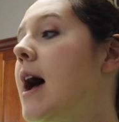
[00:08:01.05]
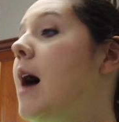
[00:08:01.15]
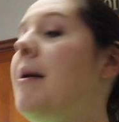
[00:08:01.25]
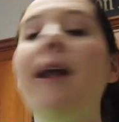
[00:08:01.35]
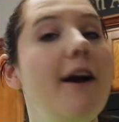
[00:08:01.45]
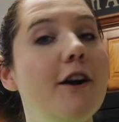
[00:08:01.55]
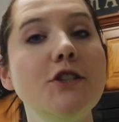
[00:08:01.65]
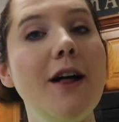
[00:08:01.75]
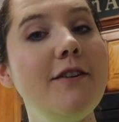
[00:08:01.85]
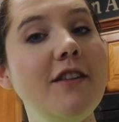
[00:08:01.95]
And I heard
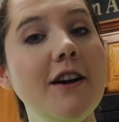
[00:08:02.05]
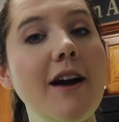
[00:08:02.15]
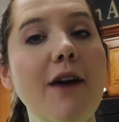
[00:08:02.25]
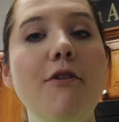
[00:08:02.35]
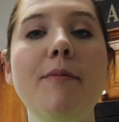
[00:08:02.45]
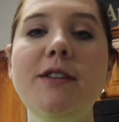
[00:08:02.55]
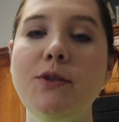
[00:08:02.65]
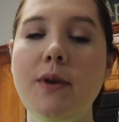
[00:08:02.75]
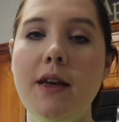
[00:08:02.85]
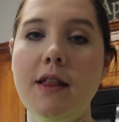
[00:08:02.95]
you loud and clear, I will be
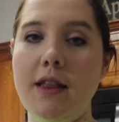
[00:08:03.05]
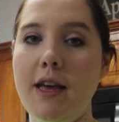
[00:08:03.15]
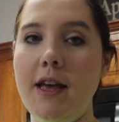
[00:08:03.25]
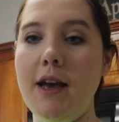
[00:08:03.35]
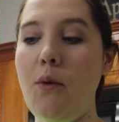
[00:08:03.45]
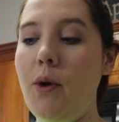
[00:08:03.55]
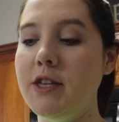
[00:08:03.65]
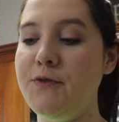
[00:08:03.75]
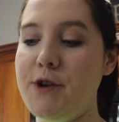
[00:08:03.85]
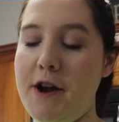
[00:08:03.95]
doing the
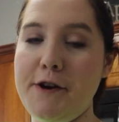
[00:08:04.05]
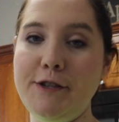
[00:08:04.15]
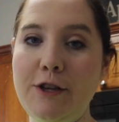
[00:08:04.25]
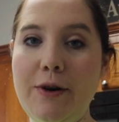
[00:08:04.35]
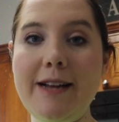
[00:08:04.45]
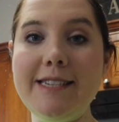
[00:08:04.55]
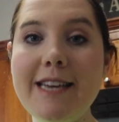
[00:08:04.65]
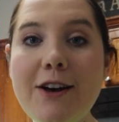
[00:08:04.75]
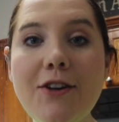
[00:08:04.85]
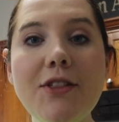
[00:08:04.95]
what's for dinner. So
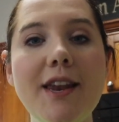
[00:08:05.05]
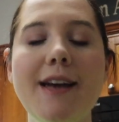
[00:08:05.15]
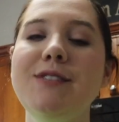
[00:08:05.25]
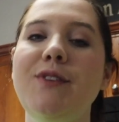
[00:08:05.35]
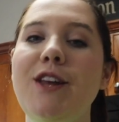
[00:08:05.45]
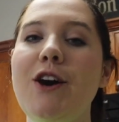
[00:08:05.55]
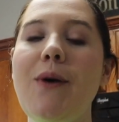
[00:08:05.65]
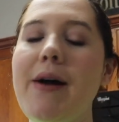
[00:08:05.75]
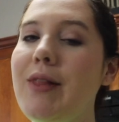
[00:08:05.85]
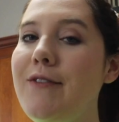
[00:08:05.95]
until the next video,
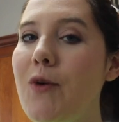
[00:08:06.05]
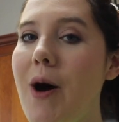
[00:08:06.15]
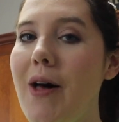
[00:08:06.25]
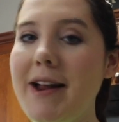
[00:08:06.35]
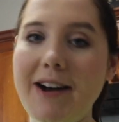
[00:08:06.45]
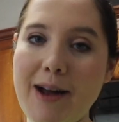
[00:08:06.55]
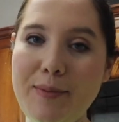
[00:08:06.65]
I love you all and God